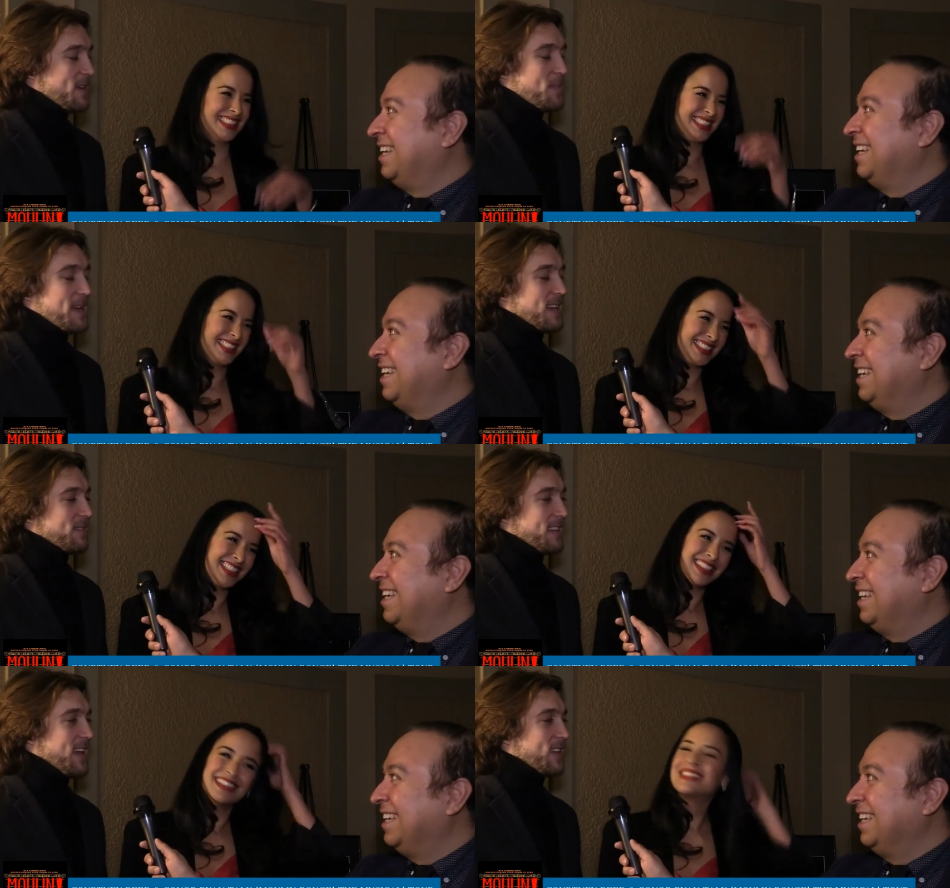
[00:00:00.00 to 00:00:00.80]
Speaker 1: oh man,
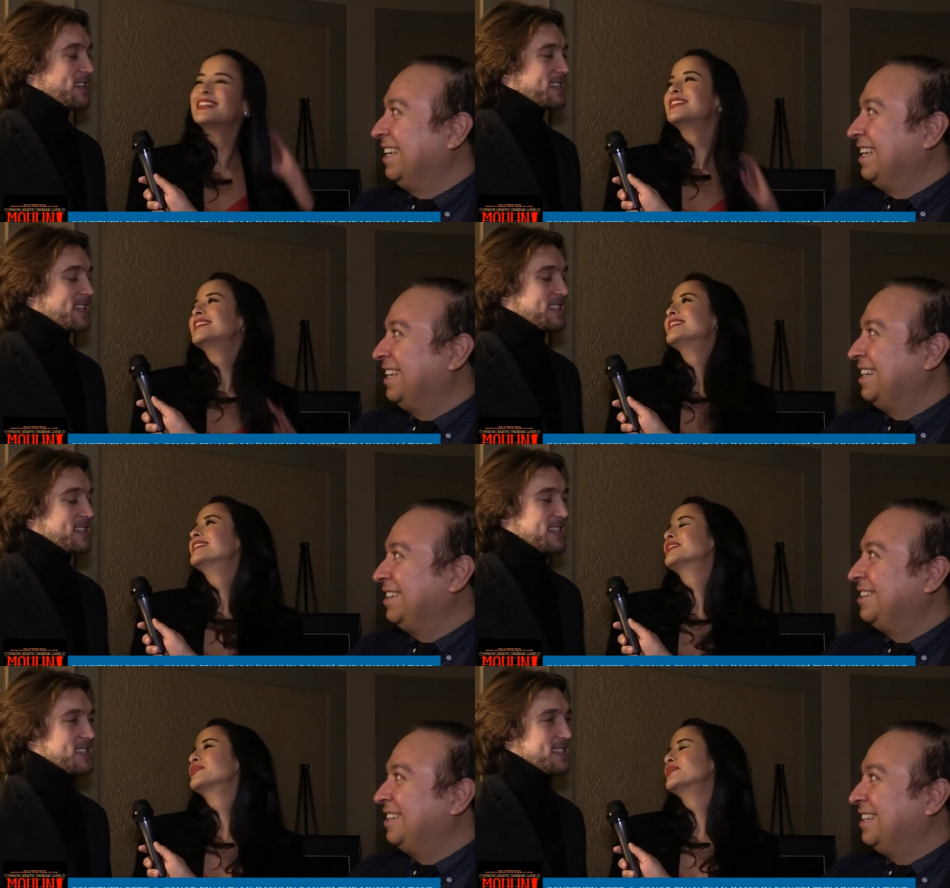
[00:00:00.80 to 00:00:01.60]
yeah, there's it's
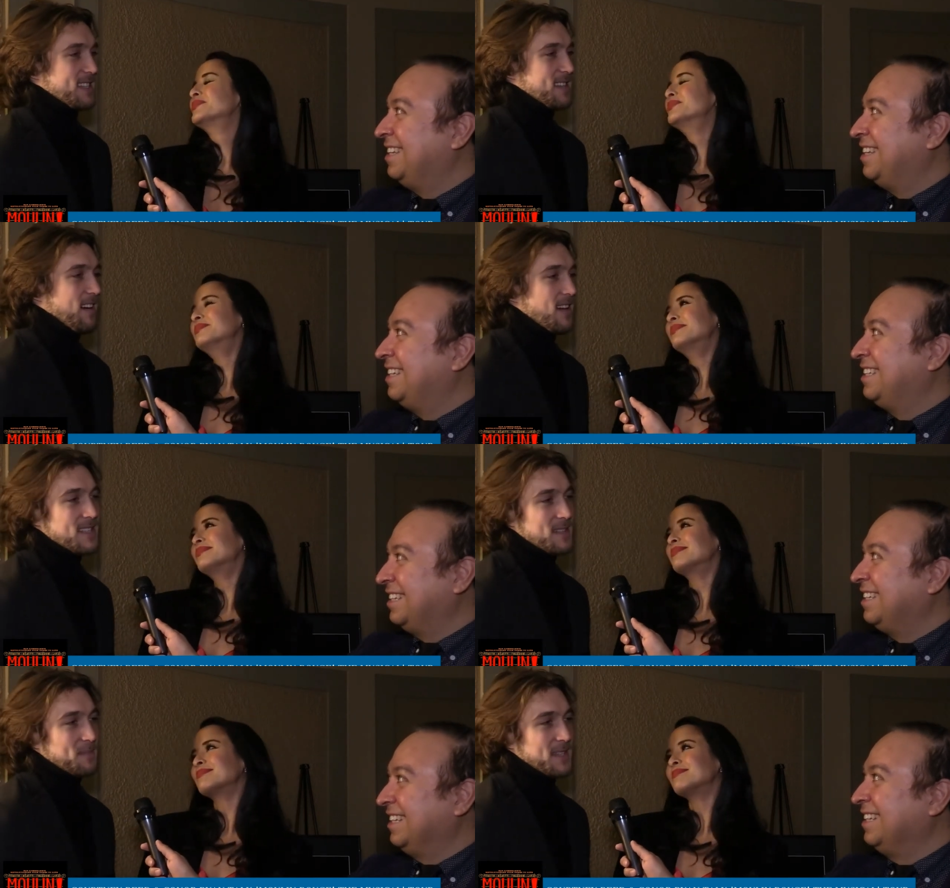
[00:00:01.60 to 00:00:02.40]
it's it's awesome.